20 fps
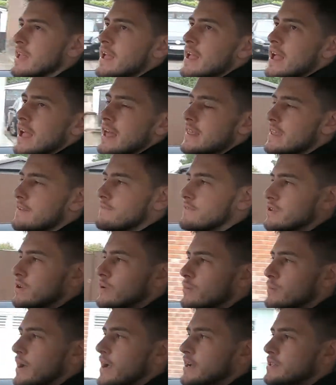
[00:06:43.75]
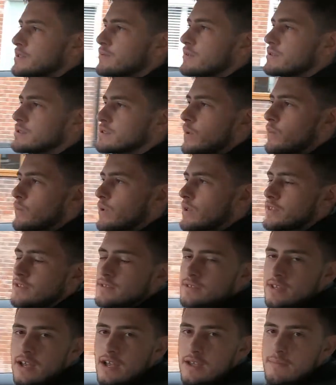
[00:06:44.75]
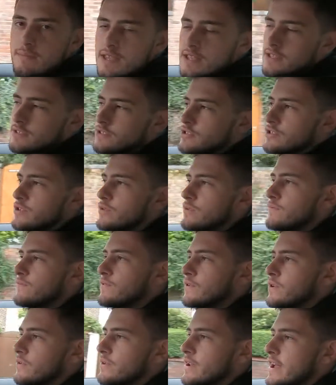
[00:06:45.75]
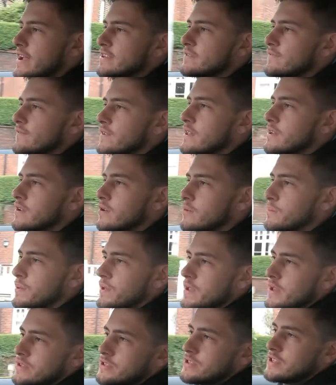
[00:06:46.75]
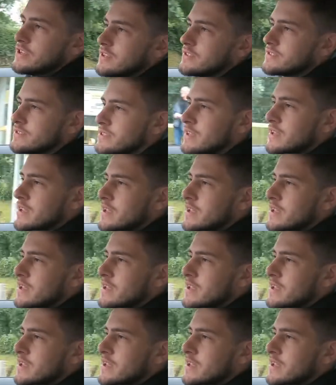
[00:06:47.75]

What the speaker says: and even come back to us when the time is due for your next vehicle purchase.